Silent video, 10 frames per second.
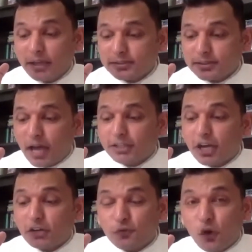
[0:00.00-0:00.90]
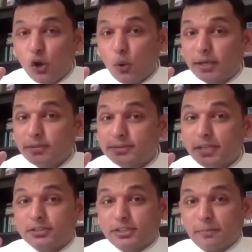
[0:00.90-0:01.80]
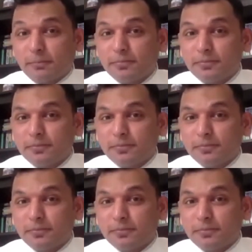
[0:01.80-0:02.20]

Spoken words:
started following systems.